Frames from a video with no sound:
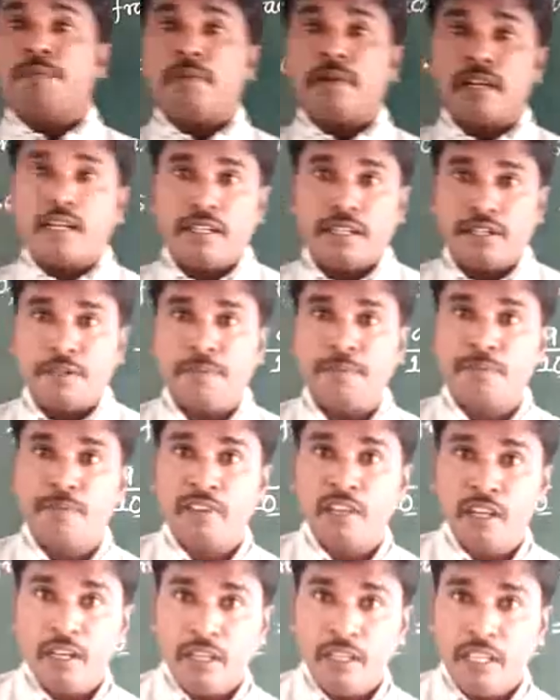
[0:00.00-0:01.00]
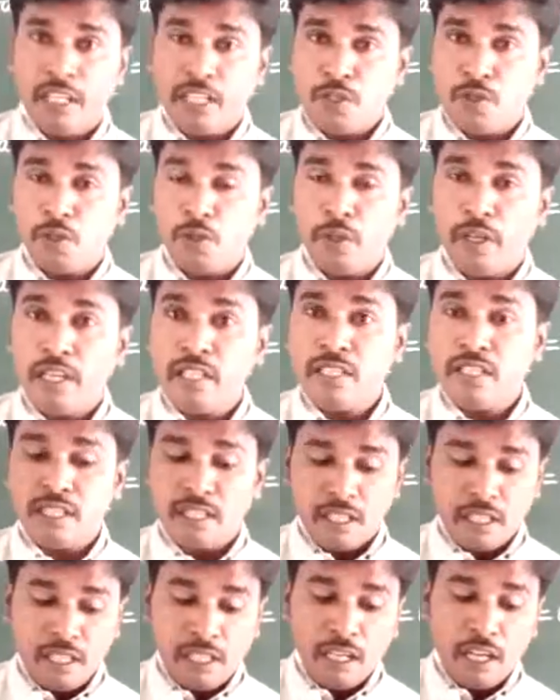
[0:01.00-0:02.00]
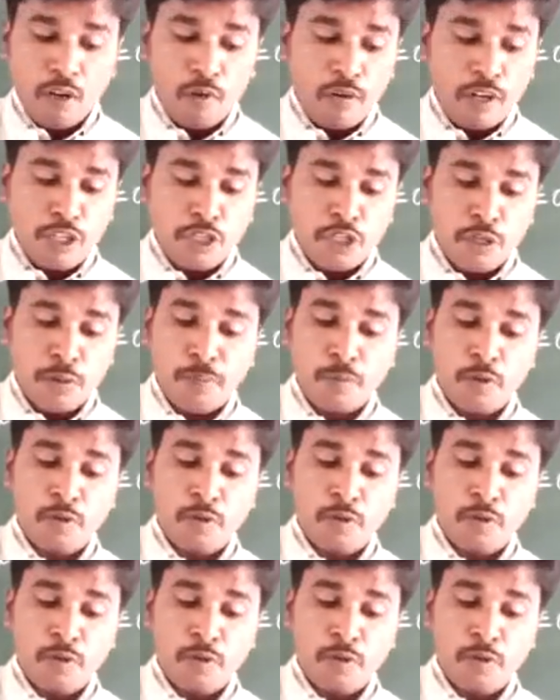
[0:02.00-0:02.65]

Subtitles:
part. Dear students, now I shall